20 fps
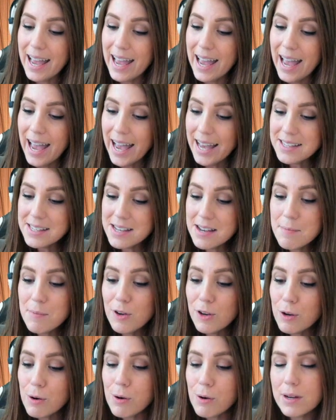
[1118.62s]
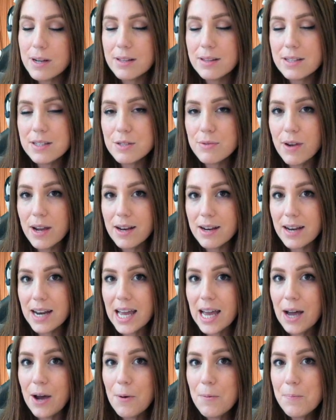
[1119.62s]
as I'm recording this right
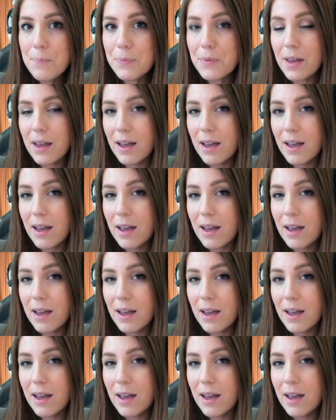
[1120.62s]
now,